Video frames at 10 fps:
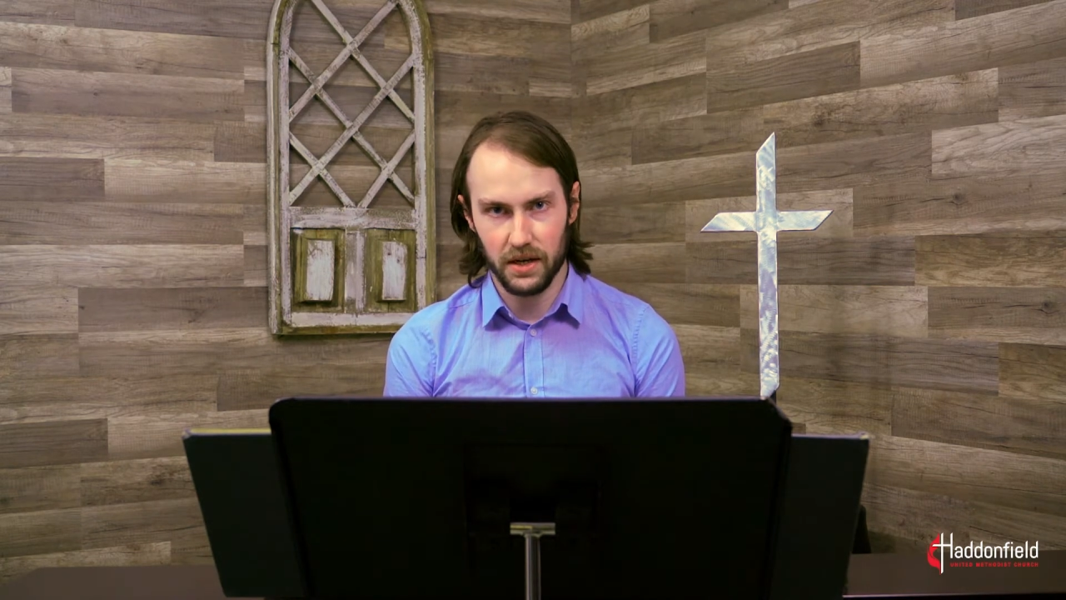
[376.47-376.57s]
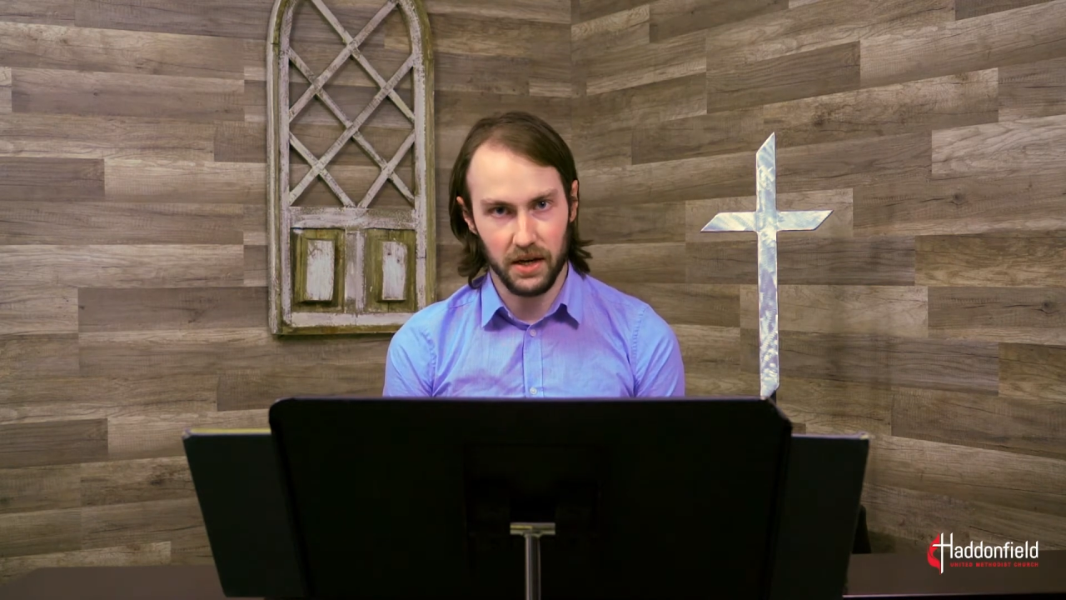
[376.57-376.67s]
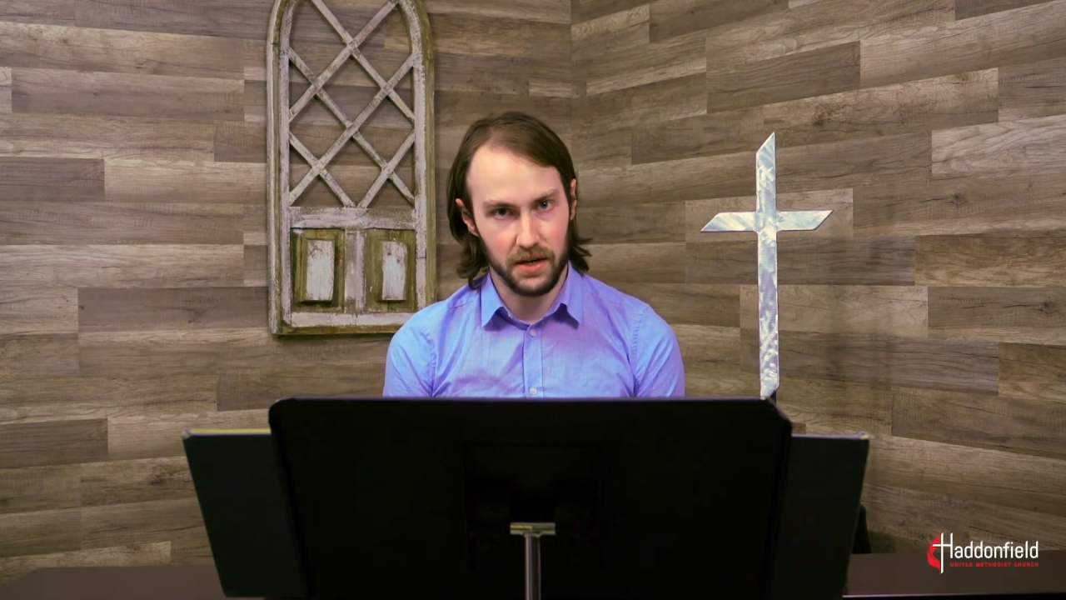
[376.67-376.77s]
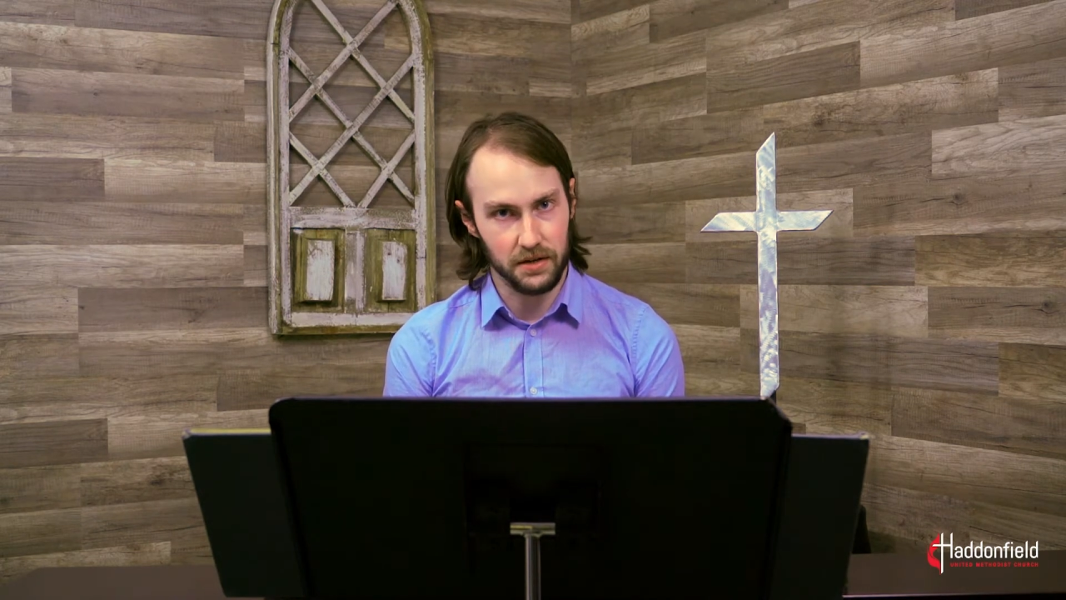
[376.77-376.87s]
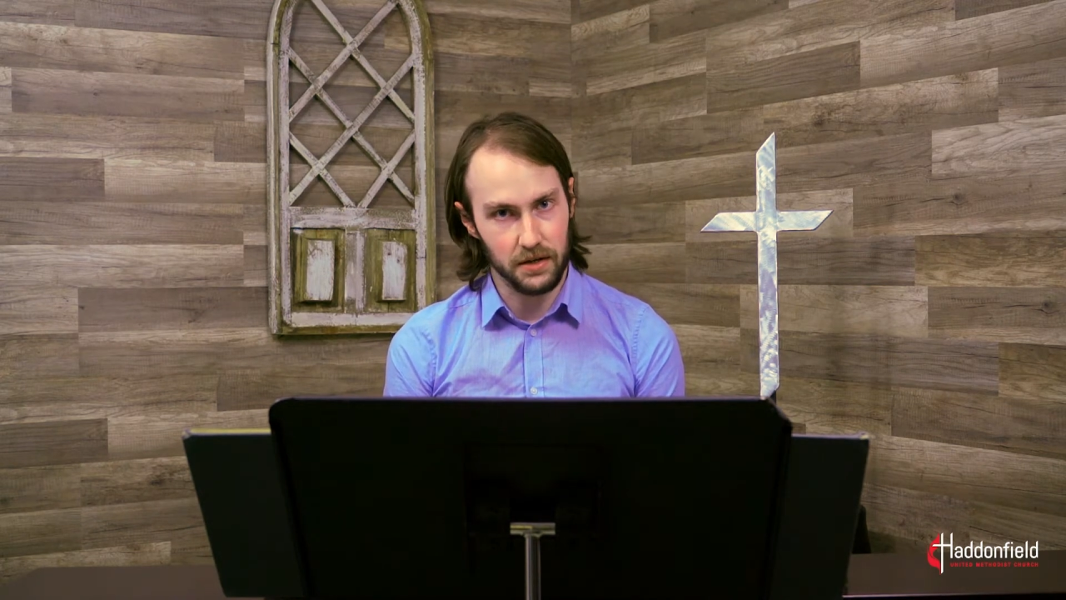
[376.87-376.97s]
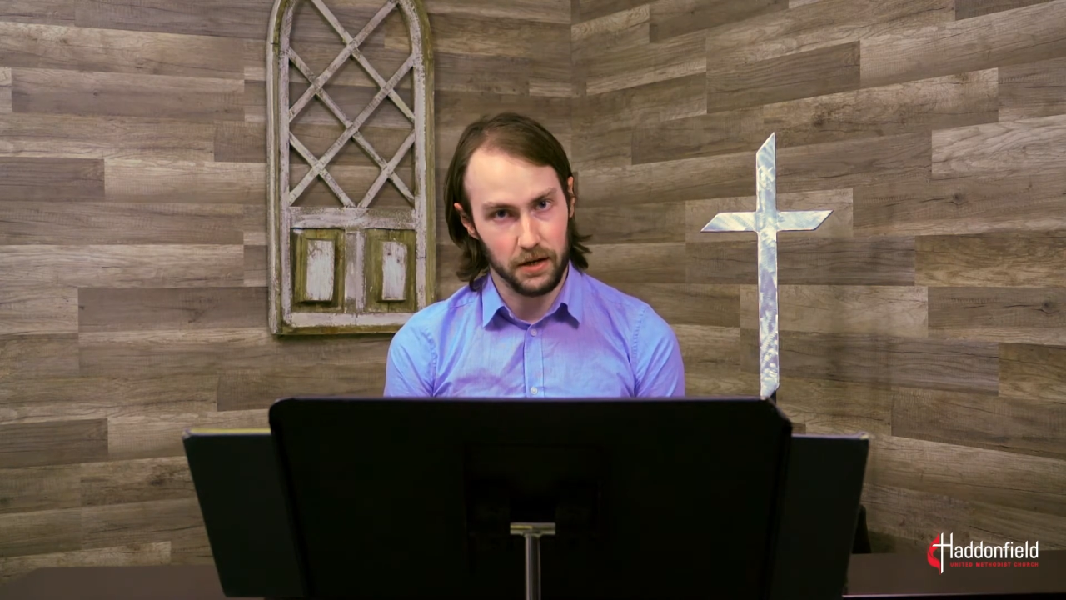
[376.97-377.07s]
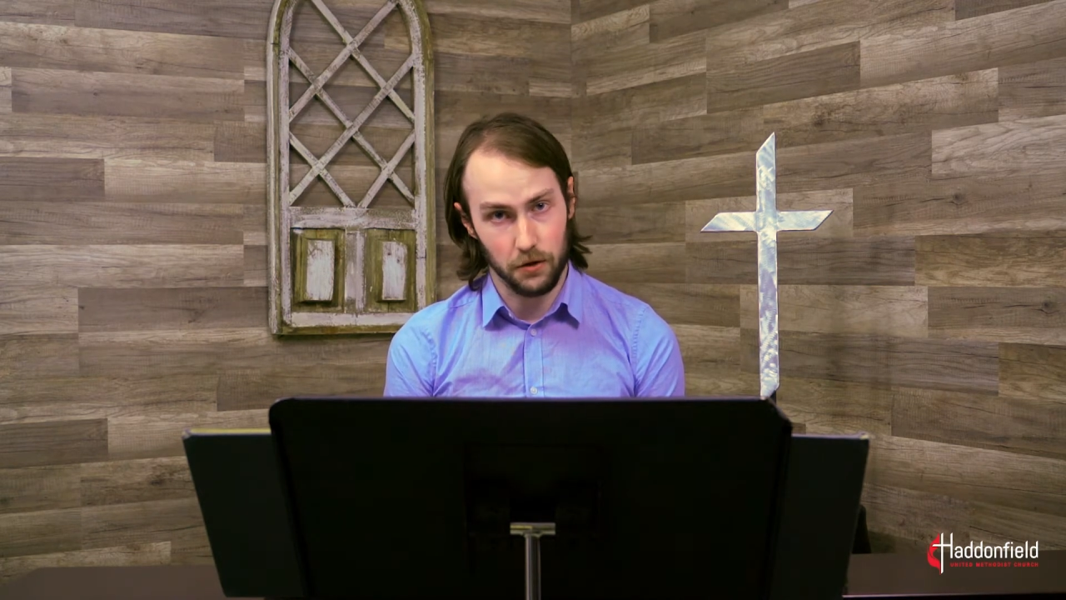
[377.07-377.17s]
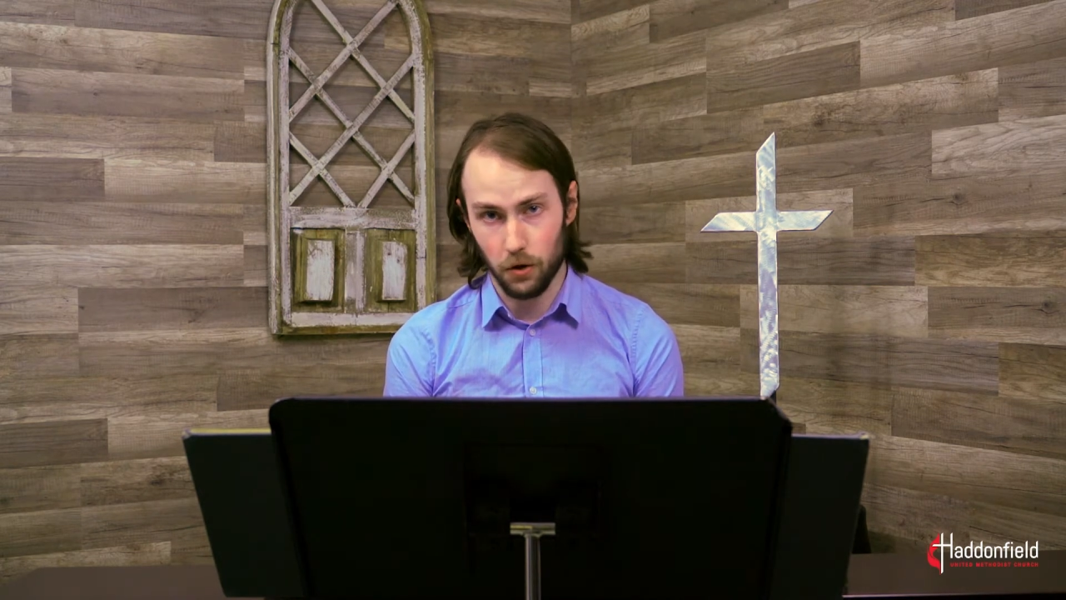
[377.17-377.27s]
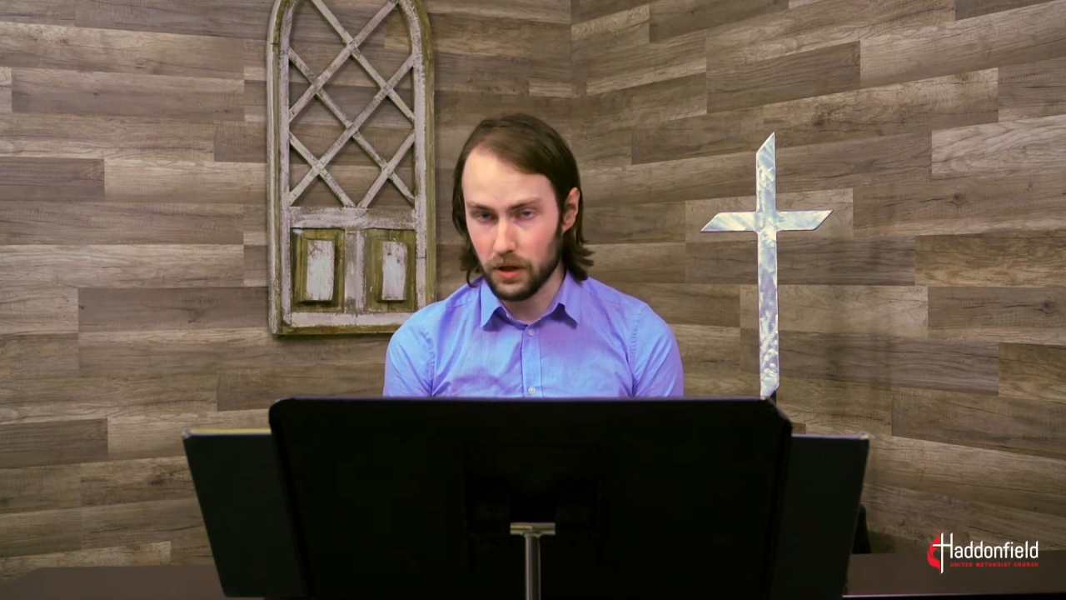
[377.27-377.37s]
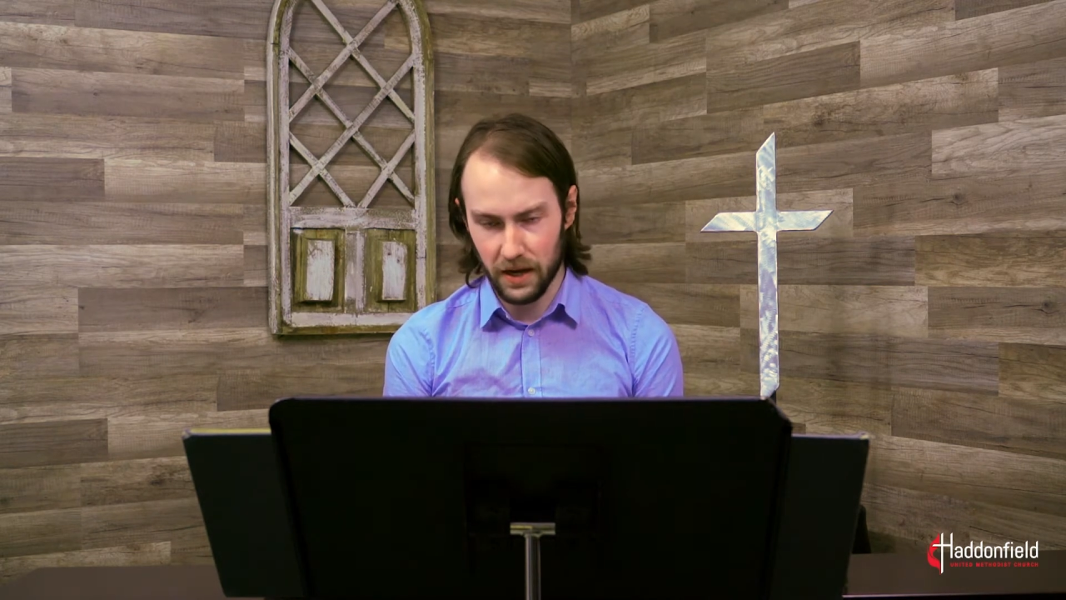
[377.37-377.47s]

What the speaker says: and a whole